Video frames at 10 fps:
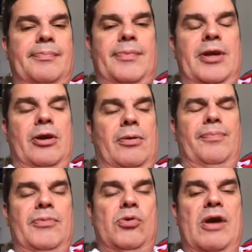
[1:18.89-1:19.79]
You
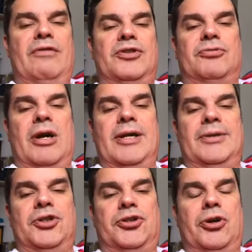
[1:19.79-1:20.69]
know, whoever's
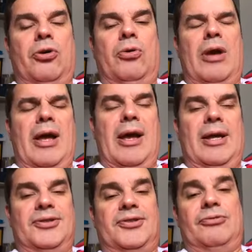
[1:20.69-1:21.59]
running the show
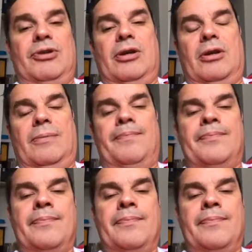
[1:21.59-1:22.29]
as the real